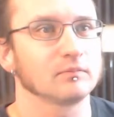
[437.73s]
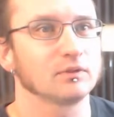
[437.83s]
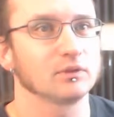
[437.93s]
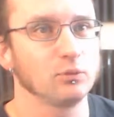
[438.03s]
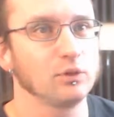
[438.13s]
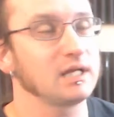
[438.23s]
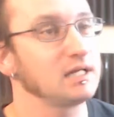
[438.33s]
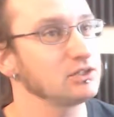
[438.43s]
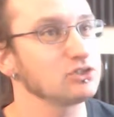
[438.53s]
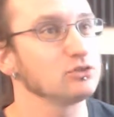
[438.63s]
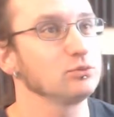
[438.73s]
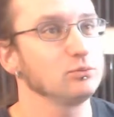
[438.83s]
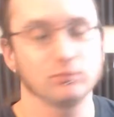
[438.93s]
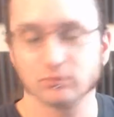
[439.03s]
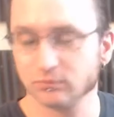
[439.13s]
The one I
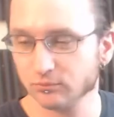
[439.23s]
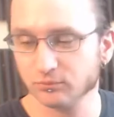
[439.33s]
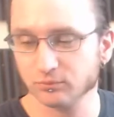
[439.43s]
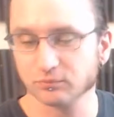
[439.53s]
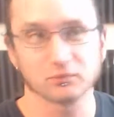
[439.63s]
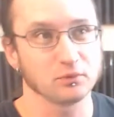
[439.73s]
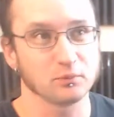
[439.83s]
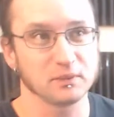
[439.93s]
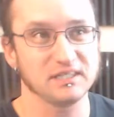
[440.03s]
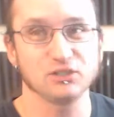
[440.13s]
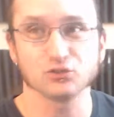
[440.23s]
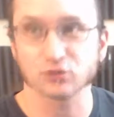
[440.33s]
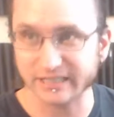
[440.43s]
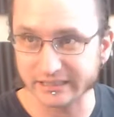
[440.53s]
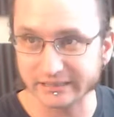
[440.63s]
assume will be the
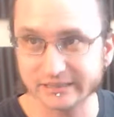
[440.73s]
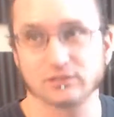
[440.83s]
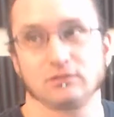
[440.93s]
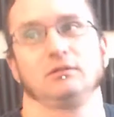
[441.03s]
trickiest.